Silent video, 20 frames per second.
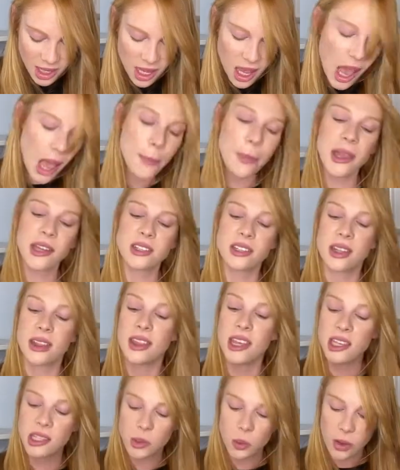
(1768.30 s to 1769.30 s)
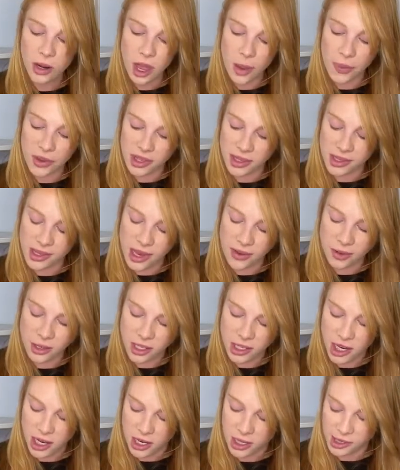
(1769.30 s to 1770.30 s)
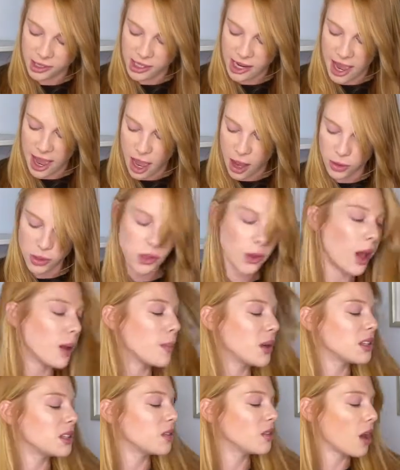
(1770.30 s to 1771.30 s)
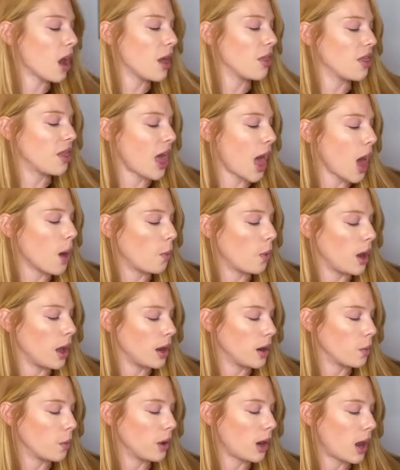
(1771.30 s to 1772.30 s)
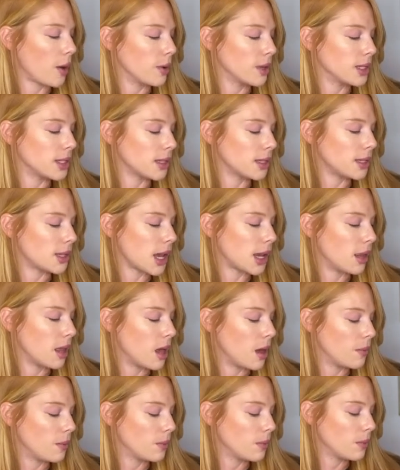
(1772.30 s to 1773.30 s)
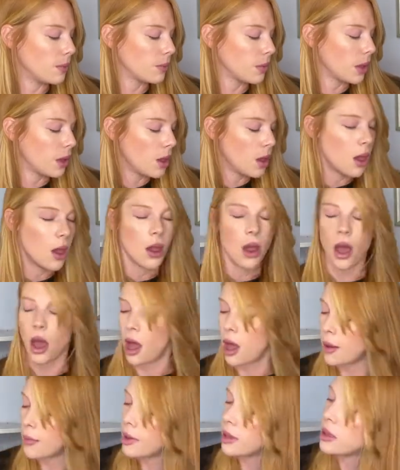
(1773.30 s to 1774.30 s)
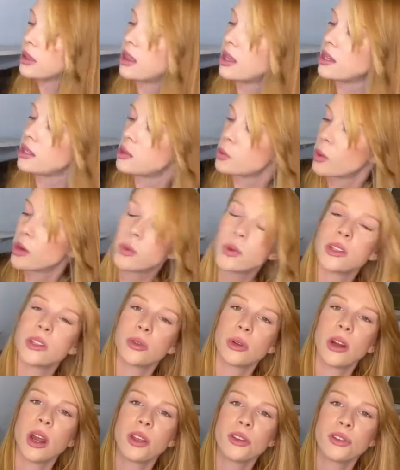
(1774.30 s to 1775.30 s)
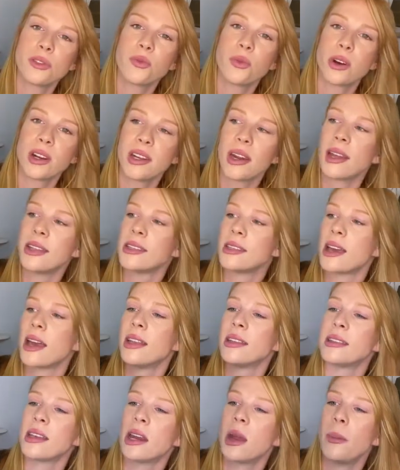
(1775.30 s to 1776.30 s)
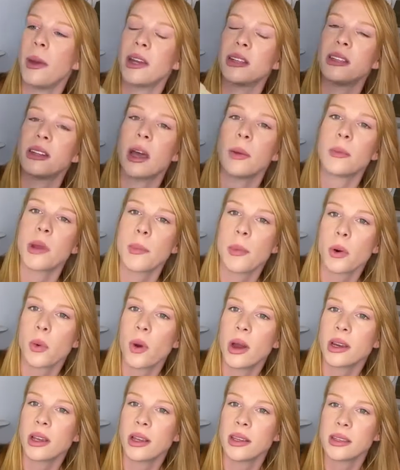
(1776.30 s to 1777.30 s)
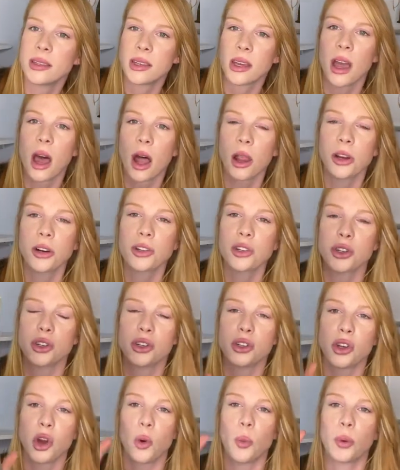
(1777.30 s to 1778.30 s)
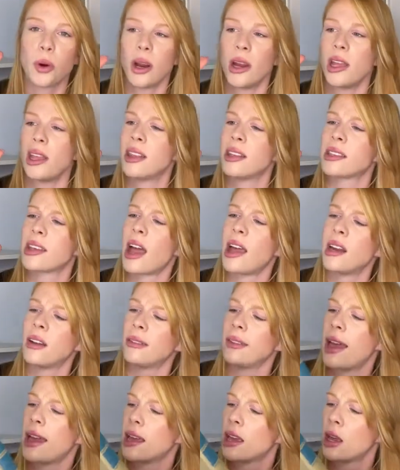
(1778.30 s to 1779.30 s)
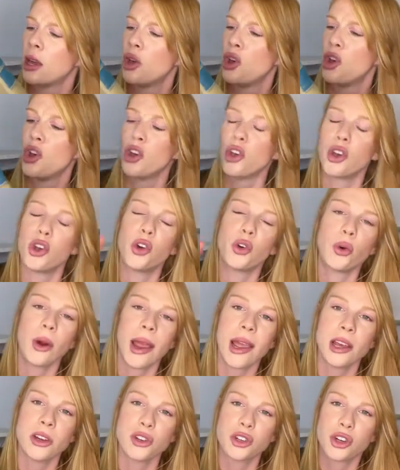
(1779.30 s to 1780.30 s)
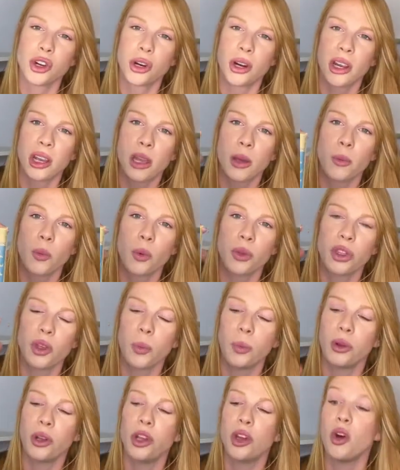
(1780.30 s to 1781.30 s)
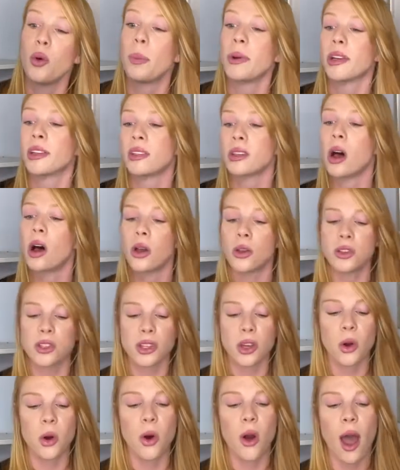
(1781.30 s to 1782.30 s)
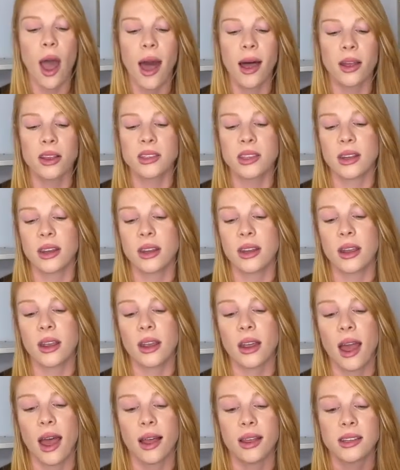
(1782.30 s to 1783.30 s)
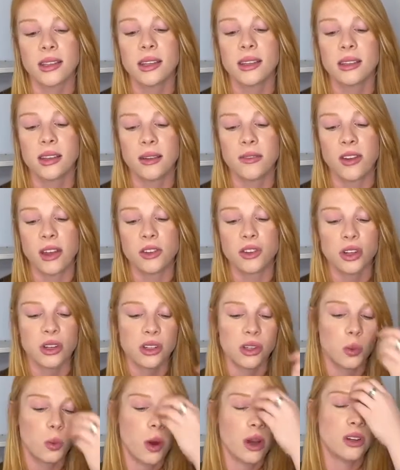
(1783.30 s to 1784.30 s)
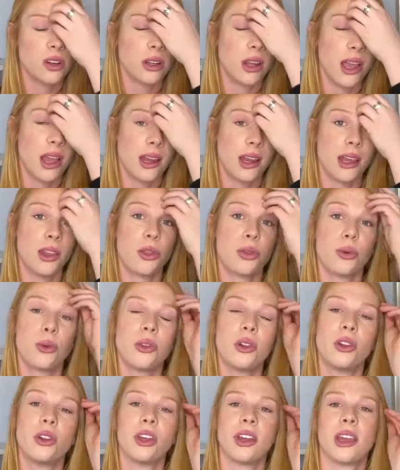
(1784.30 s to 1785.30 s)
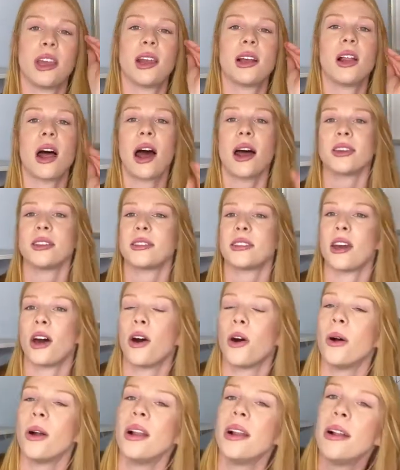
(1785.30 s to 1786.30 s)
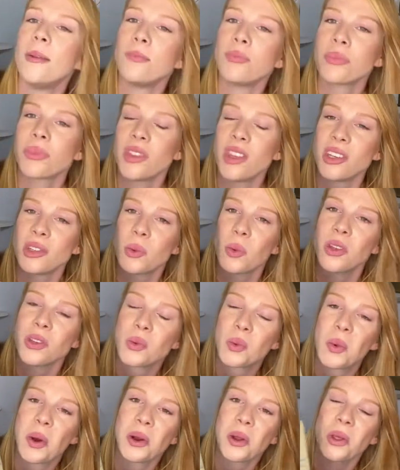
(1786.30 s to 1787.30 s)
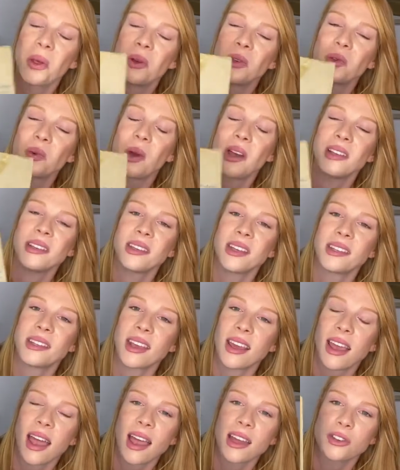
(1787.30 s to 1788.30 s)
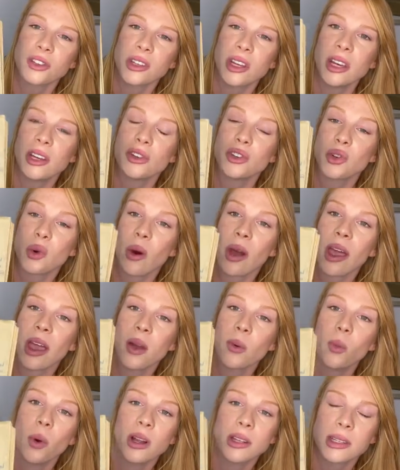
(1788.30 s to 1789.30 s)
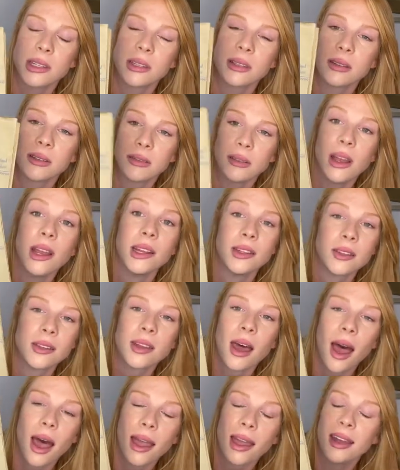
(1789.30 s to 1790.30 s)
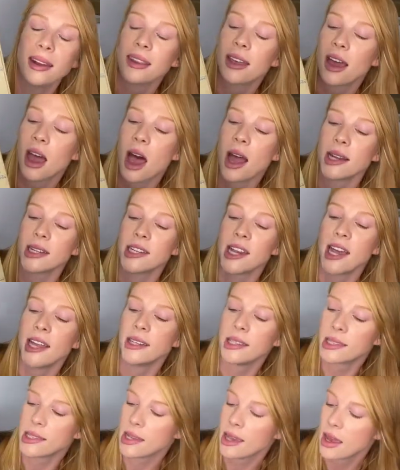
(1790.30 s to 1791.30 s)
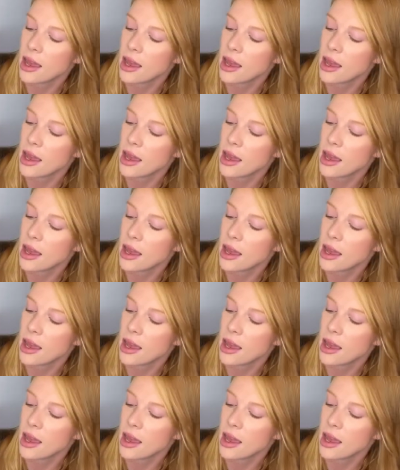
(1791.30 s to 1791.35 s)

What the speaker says: I picked this one up at the Savers here in town. So I must've gotten that one when I was in Salem. This one was $3.49, and I picked it up, number one, because the colors are so pretty, this kind of like grayish cream with the blue, but it's also Alice's Adventures in Wonderland and Through the Looking Glass. So this one's one of those ones that's like, I actually enjoy what's inside the contents.